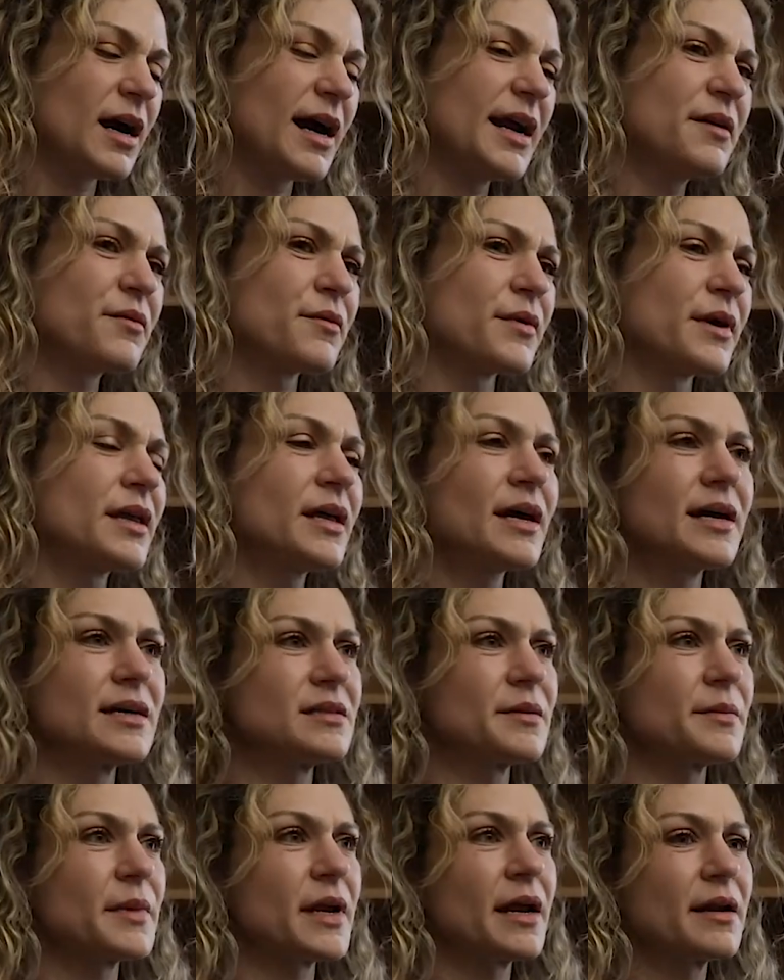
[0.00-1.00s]
I didn't
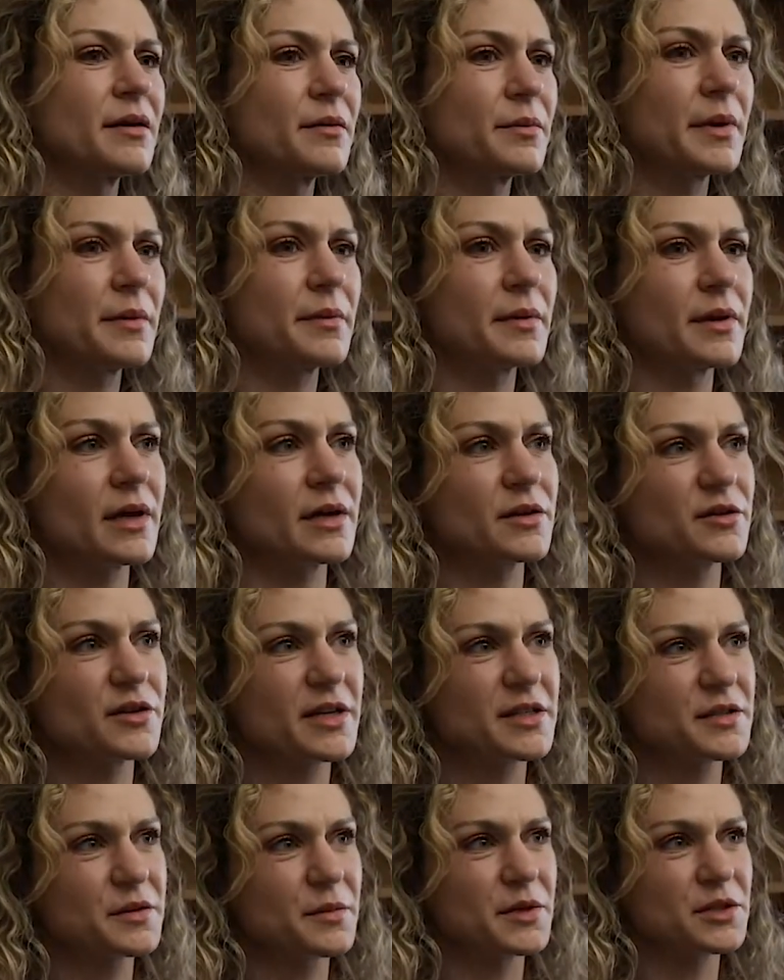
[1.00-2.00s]
realize. I mean, I know people that
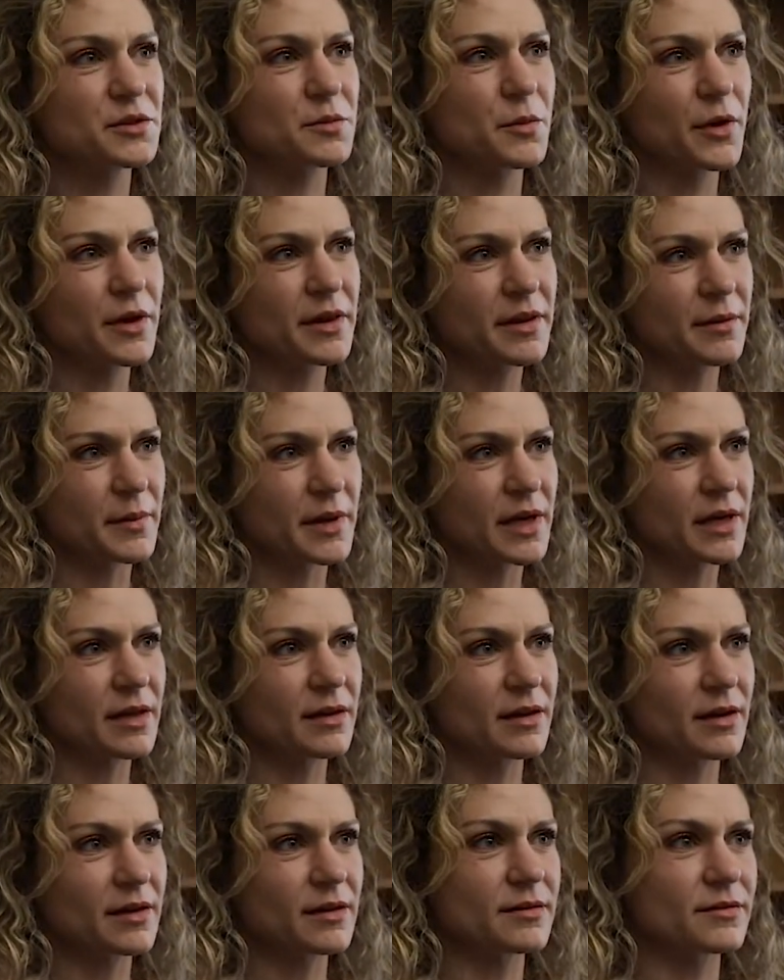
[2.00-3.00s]
drink so much more than me,
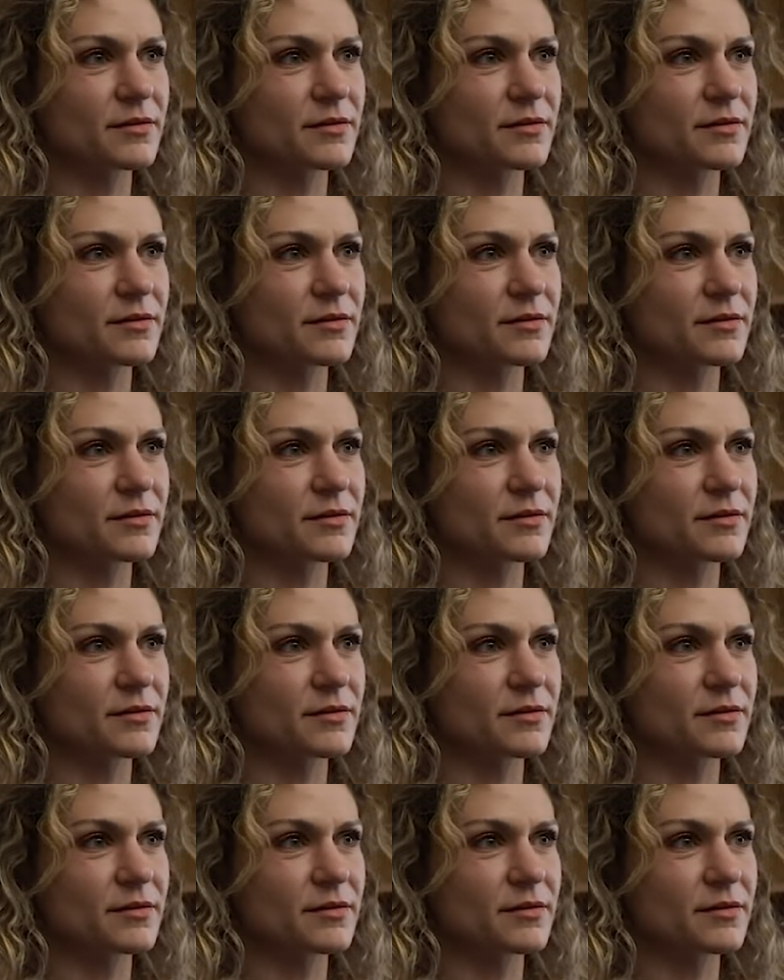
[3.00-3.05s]
and they're